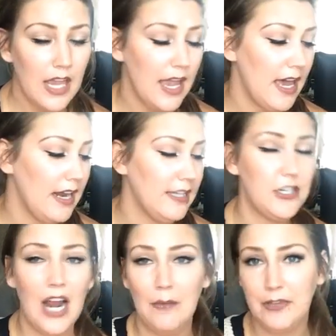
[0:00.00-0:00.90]
and
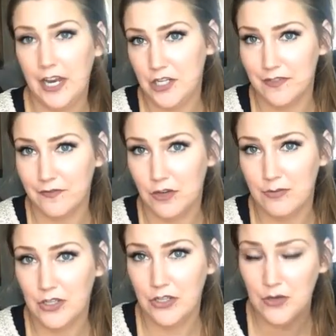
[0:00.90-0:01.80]
it's your application
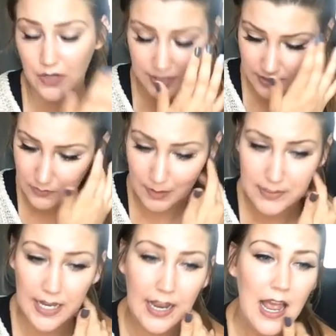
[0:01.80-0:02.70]
form. So you go onto this
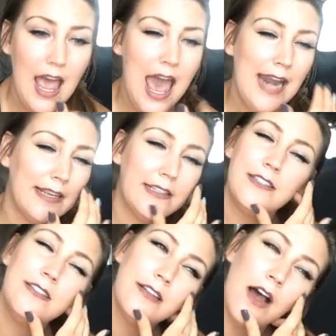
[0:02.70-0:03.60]
website, and I
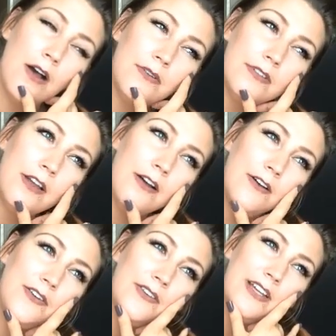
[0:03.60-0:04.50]
don't
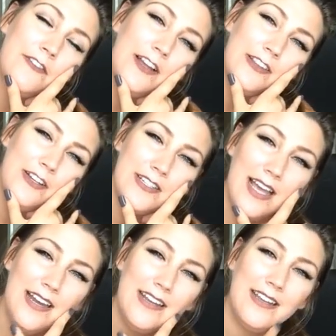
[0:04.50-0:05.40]
know if I looked
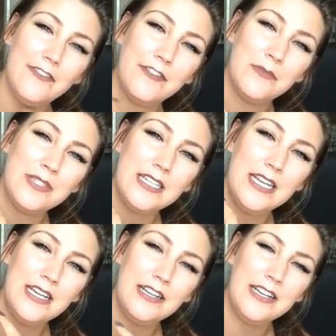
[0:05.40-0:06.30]
at it, if it was
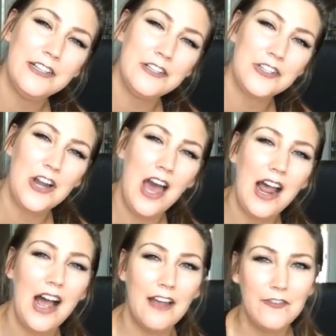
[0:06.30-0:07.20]
in English or
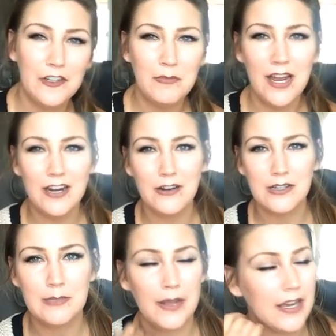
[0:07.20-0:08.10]
not. I filled mine
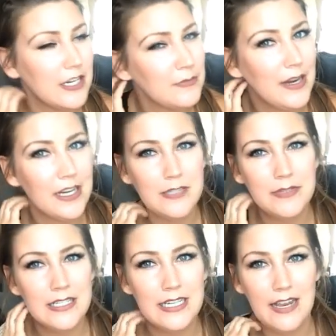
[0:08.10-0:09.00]
Spanish. My
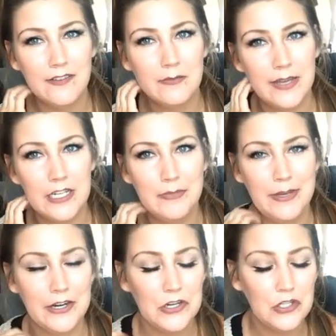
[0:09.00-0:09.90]
husband's a native Spanish
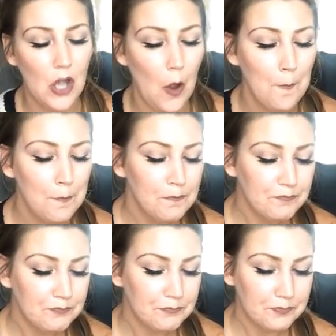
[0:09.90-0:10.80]
speaker, so
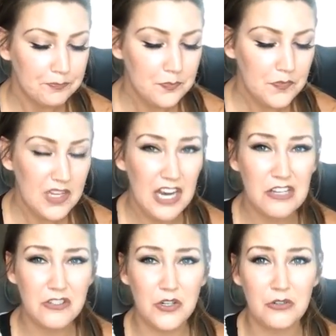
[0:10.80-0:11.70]
I
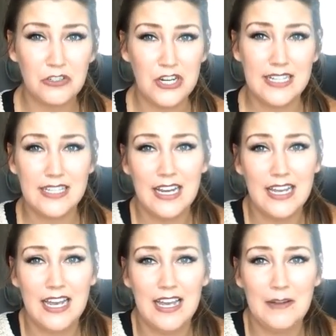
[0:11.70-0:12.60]
used Google
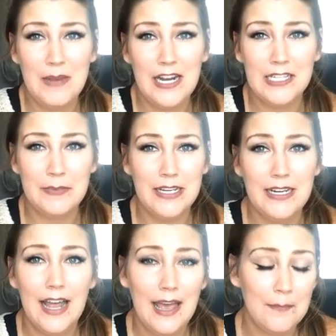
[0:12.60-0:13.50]
Translate and my
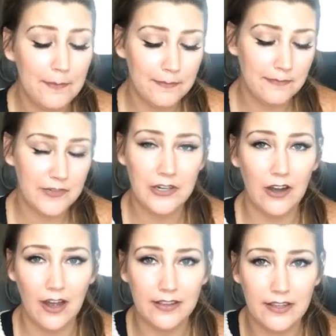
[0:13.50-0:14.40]
husband and
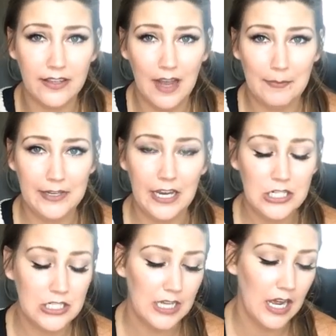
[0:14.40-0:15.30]
got the
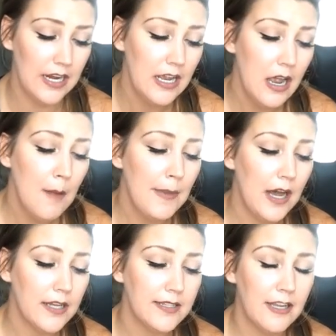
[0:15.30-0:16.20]
application done,
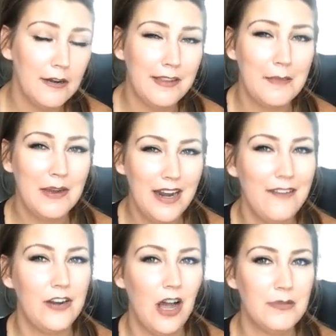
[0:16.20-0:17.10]
but they might
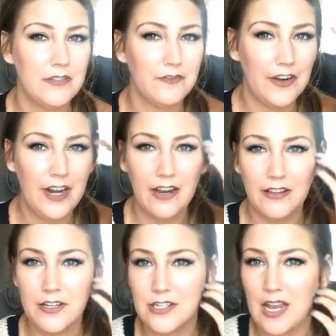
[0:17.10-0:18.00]
have an option for
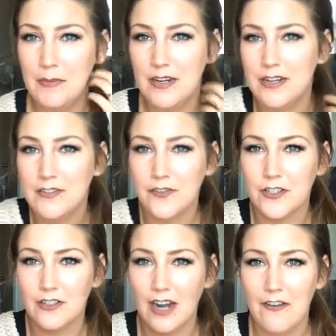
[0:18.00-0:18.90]
English. I mean, it is
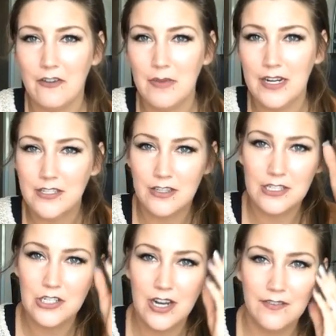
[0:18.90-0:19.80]
for everybody, so
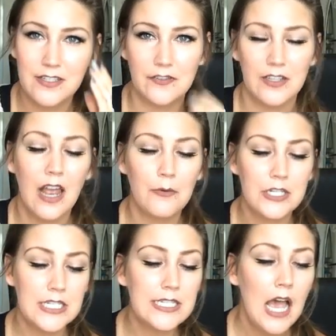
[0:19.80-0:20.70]
they should have different
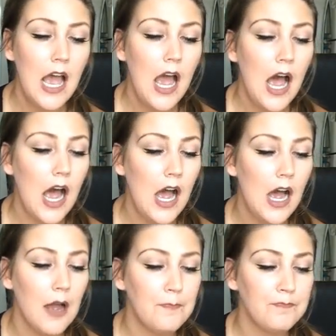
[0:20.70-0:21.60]
languages.
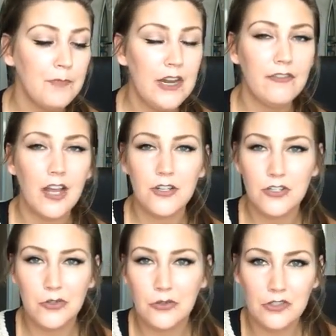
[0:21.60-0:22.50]
But if not,
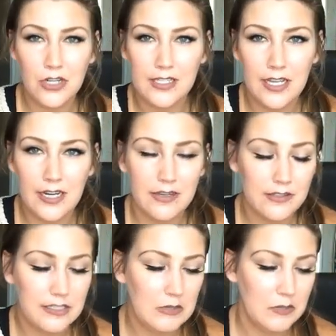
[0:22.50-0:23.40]
just Google Translate
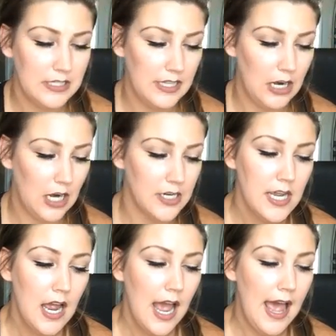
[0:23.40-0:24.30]
it wasn't that hard.
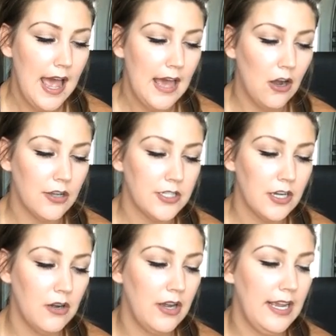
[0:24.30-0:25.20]
And
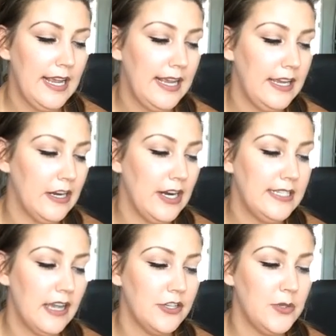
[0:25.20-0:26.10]
also here
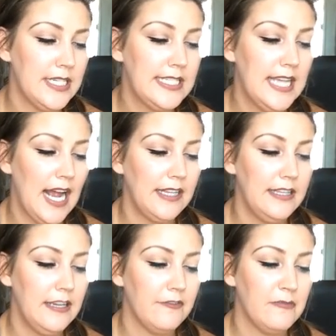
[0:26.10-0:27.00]
it tells you
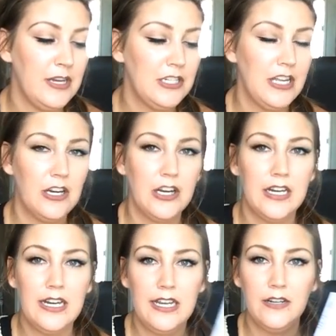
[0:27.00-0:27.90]
exactly the information that you're
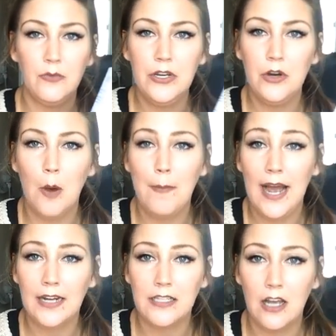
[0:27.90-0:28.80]
going to need when you go
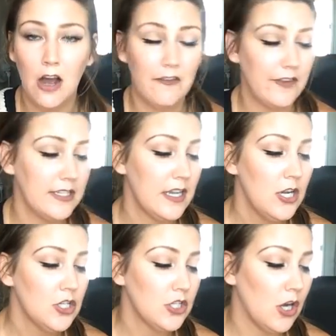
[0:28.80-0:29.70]
back to the office.
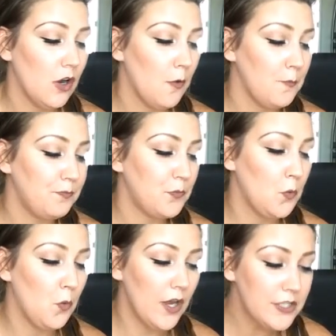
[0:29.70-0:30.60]
So
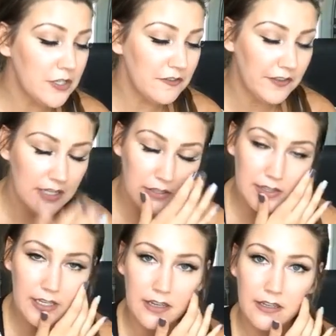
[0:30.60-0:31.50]
once you fill out